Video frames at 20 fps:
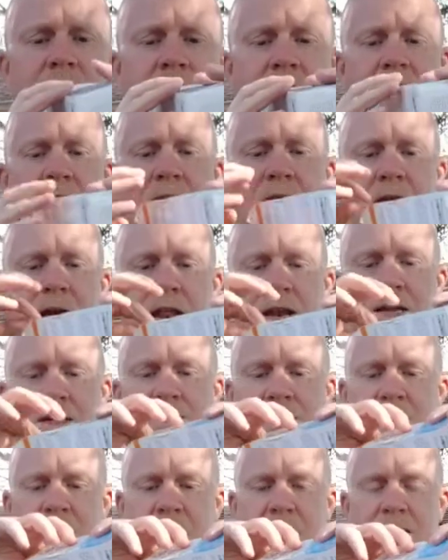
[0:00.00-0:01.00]
And
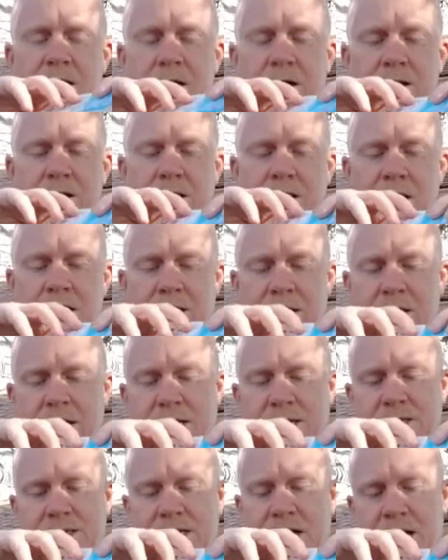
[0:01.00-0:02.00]
it's got on the
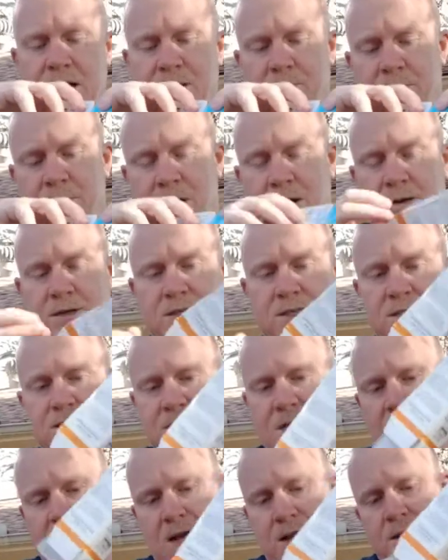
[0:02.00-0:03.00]
inside of the box, it's
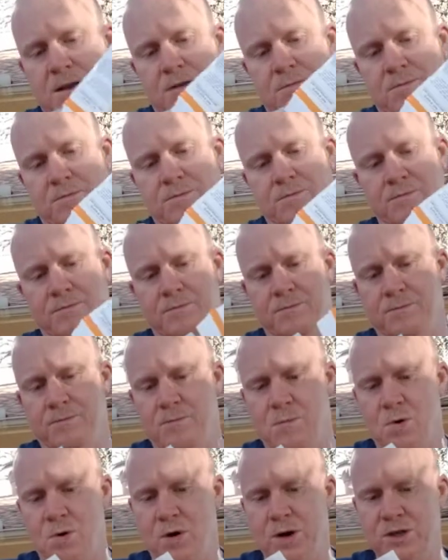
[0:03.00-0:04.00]
got
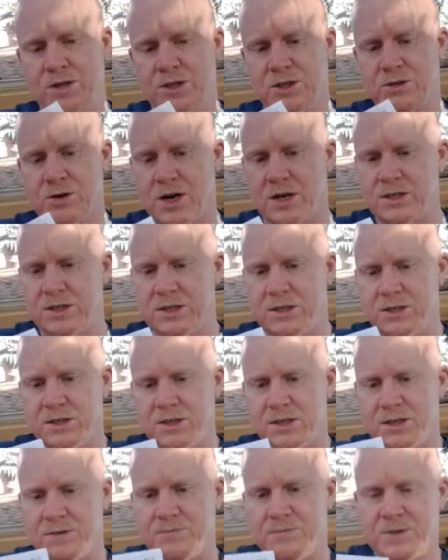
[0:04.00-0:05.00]
more
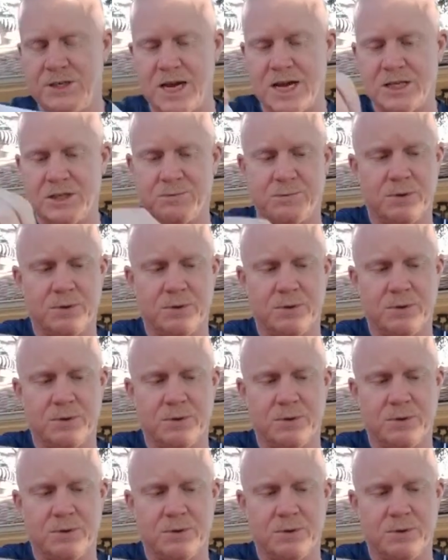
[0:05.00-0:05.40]
instructions, test